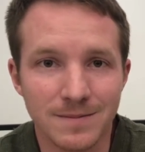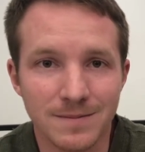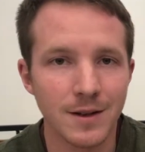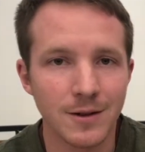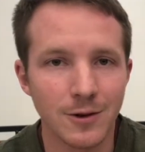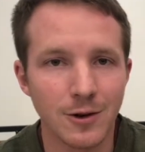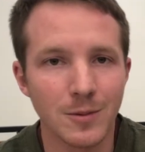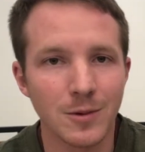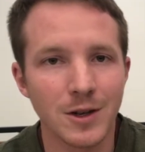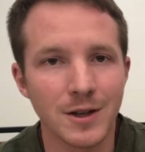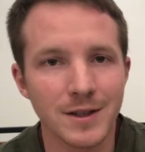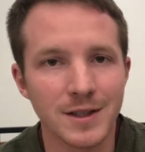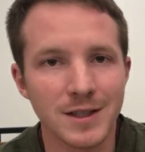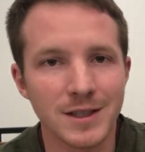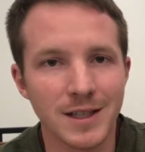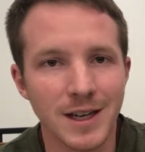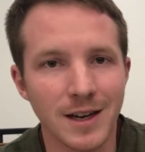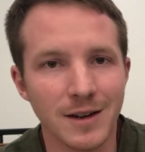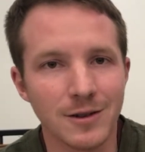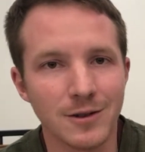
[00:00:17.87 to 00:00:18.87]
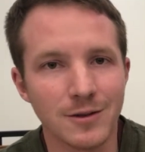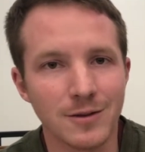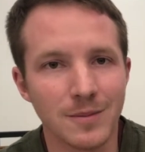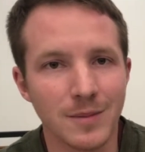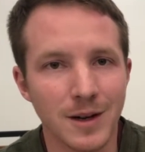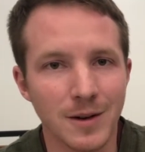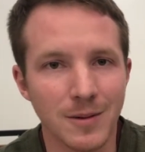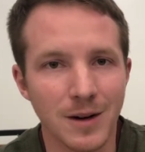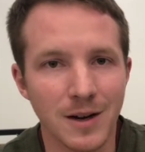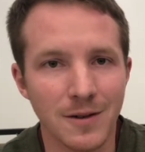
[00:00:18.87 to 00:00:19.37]
Normally on this channel,
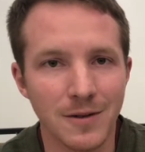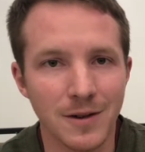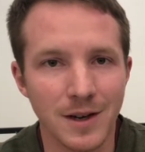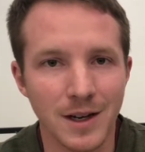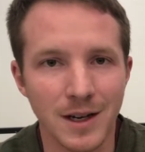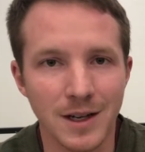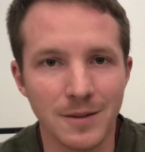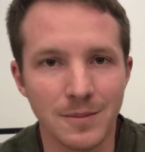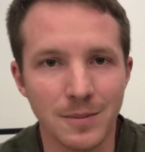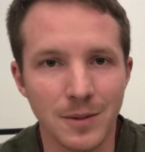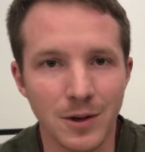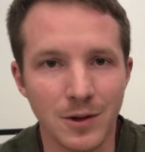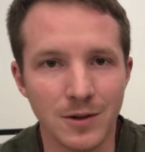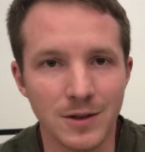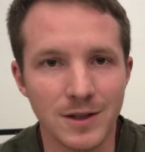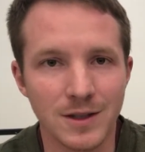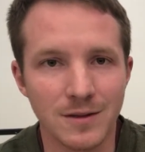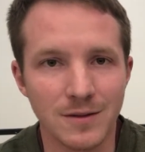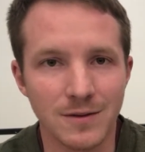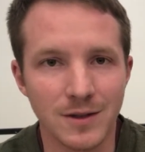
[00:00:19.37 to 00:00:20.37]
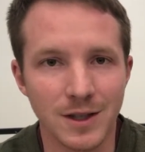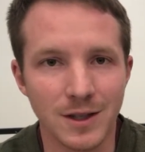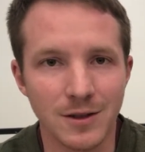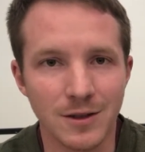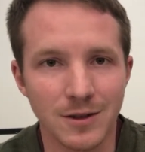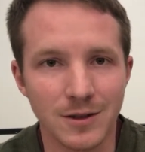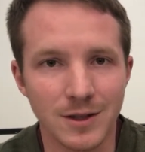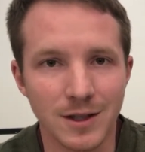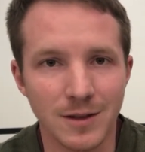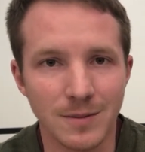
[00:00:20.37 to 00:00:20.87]
my wife and I post
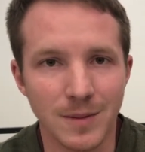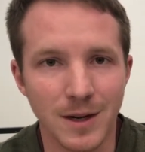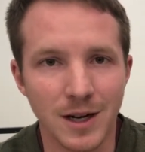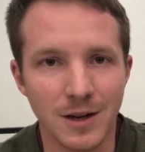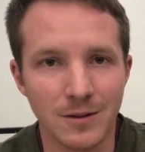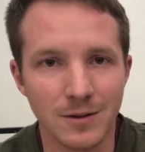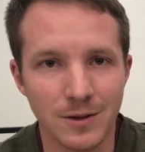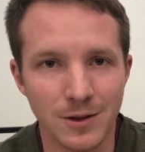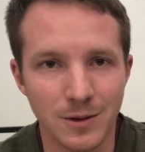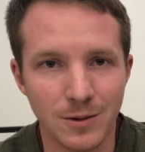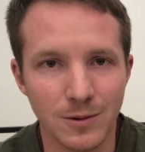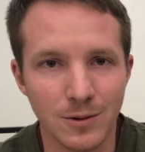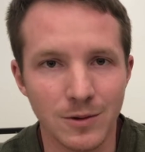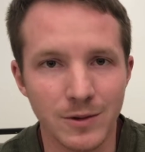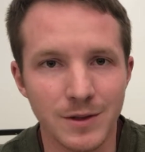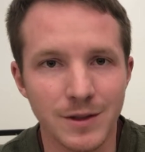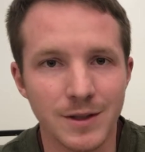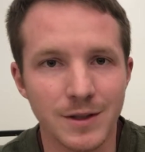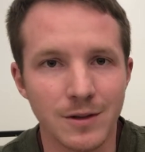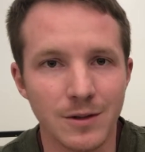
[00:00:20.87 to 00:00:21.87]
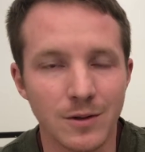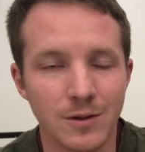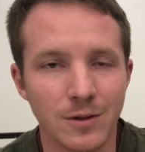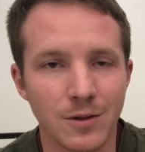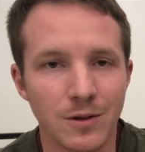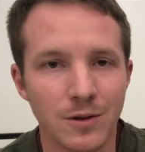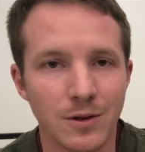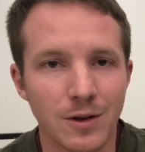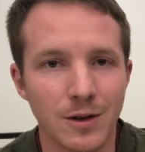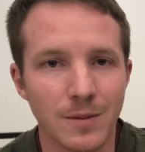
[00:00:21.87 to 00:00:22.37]
videos about tools
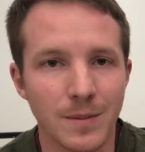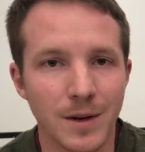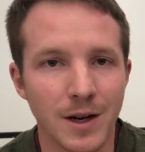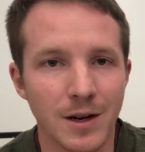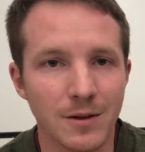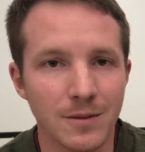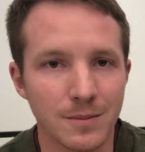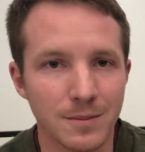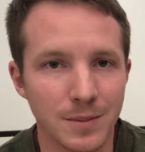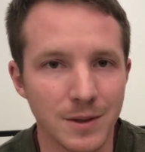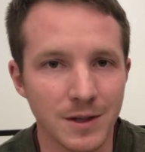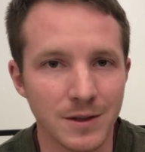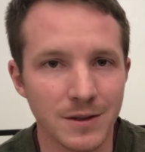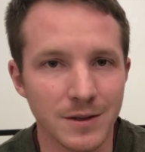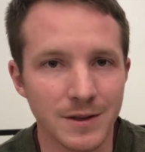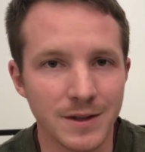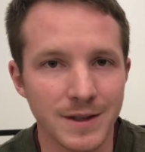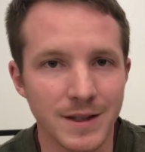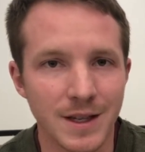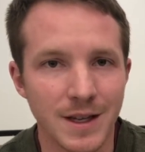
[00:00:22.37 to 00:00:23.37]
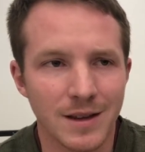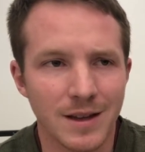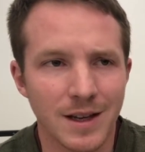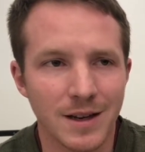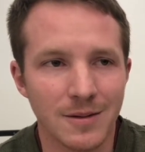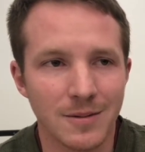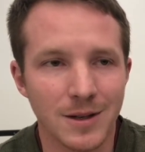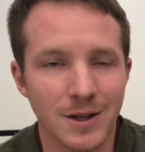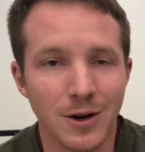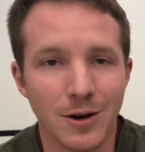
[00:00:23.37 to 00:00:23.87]
or about builds
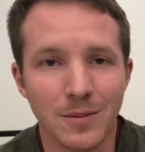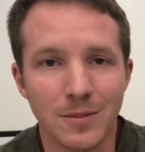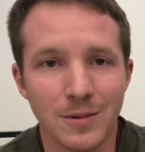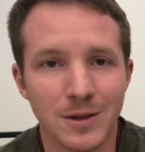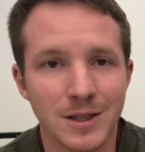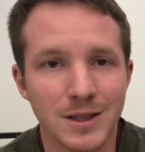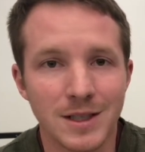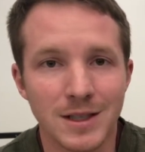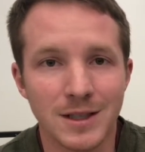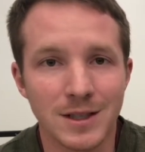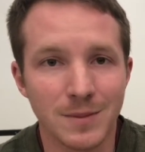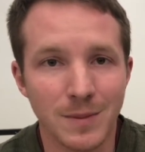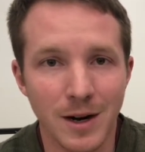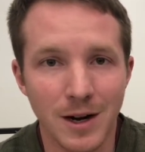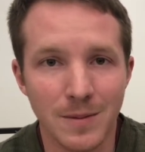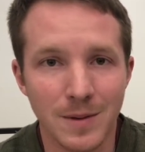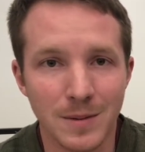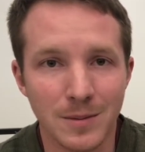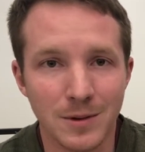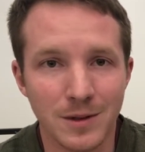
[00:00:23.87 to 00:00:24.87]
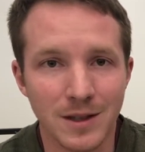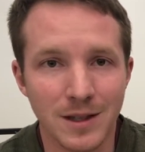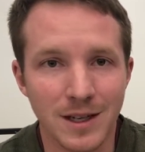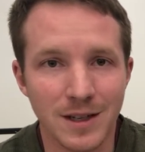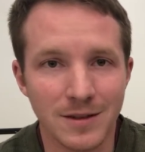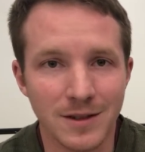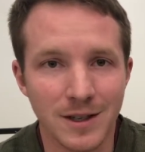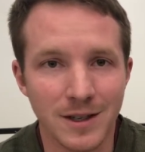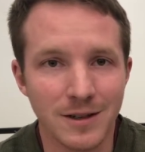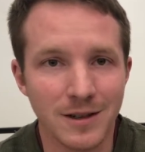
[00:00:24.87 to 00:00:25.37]
that we hope just inspire people to get
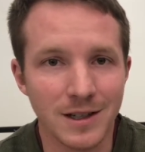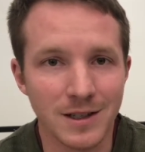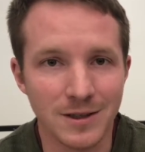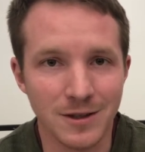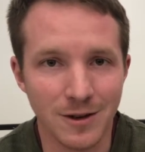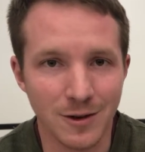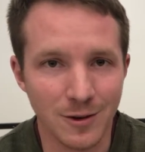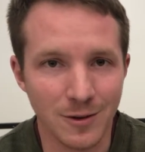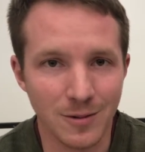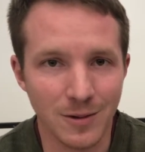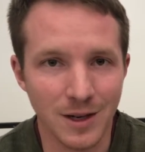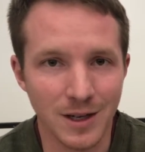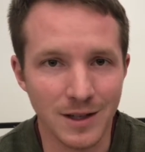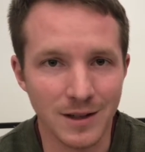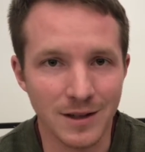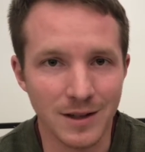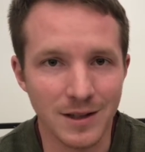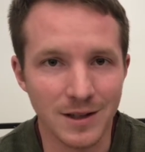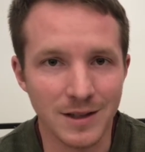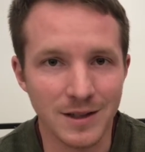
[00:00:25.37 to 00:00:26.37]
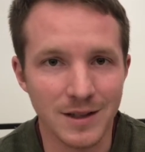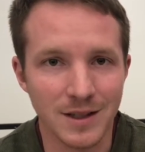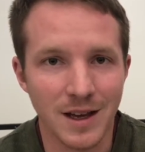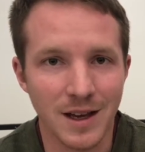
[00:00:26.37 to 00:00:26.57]
out there and start creating things.